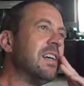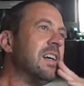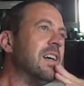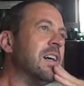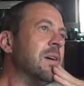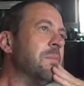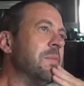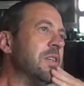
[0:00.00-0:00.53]

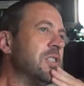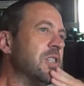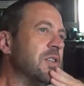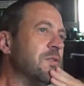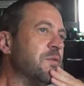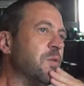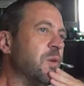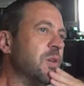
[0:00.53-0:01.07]
Um, it's
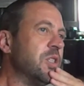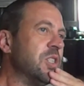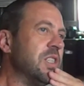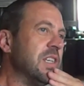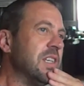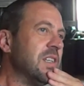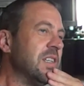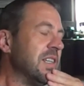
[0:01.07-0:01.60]

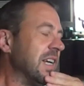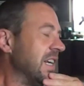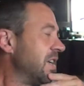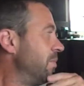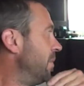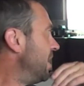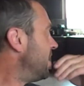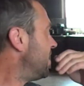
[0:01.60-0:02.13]
unfortunate.
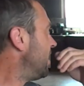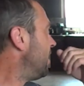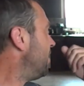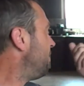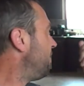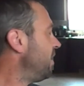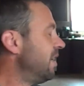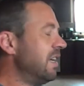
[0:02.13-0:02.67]
Like
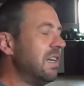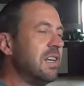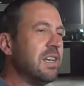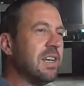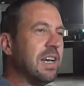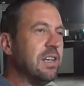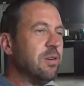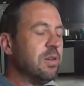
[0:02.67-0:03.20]
myself,
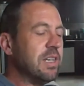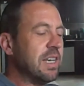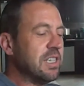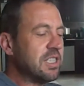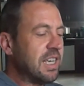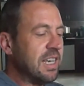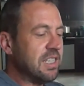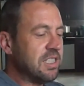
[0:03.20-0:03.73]
I know you
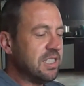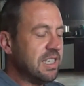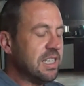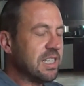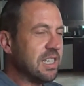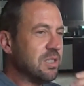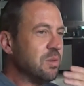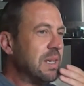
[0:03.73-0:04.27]
guys can't see
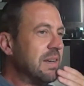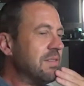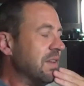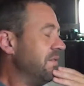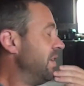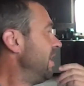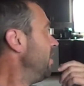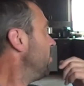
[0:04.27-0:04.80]
it because we have
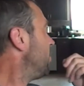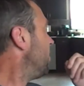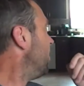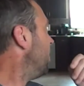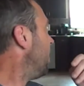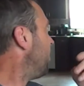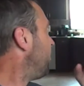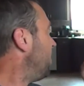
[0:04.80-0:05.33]
the video
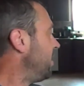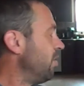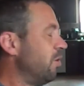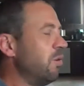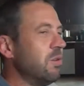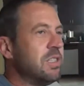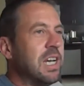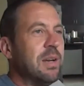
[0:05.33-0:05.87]
turned off, but the
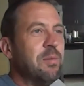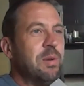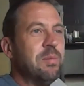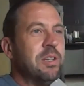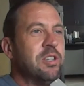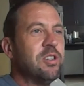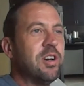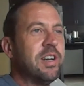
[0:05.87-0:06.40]
whole time we've
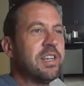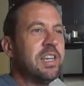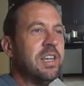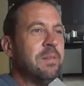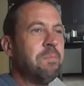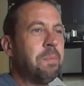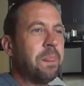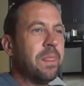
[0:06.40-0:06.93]
been
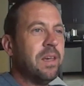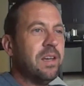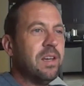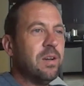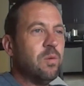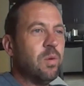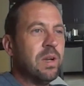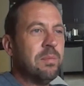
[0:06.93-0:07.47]
talking,
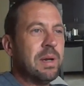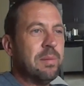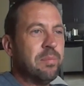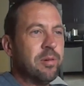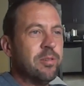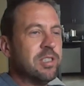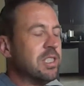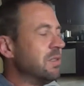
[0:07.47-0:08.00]
one of my
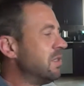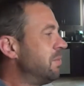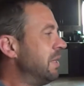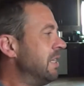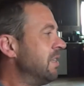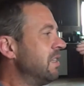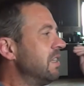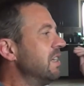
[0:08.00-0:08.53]
birds has
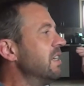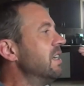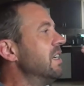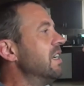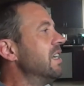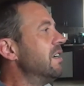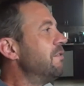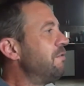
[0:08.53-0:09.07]
been
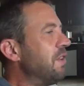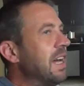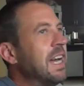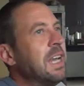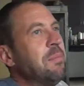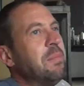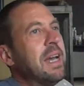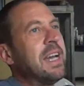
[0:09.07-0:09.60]

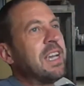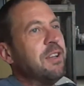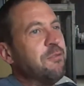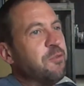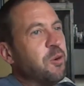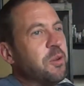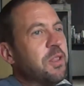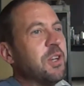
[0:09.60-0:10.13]
flying back and
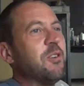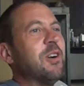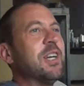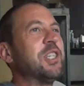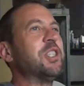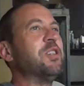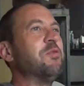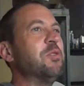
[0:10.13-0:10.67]
forth
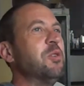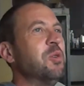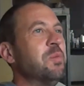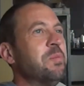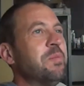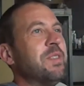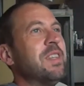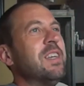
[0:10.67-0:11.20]
across the
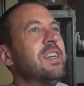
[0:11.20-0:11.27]
room.